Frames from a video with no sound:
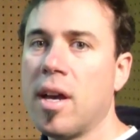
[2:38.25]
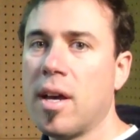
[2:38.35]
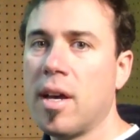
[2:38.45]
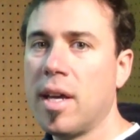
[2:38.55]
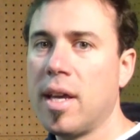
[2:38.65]

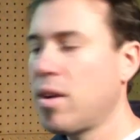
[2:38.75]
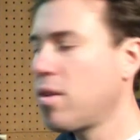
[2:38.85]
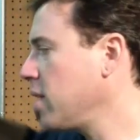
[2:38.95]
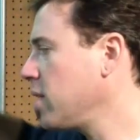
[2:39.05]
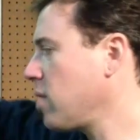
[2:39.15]
uh,
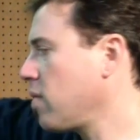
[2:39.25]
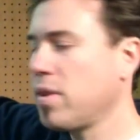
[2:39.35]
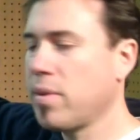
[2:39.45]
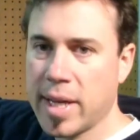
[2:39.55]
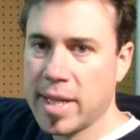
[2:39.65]
increase over
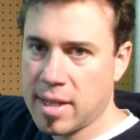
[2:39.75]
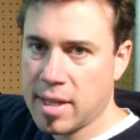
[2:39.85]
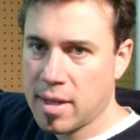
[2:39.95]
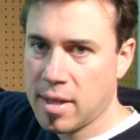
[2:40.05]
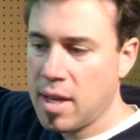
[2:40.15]
the basic,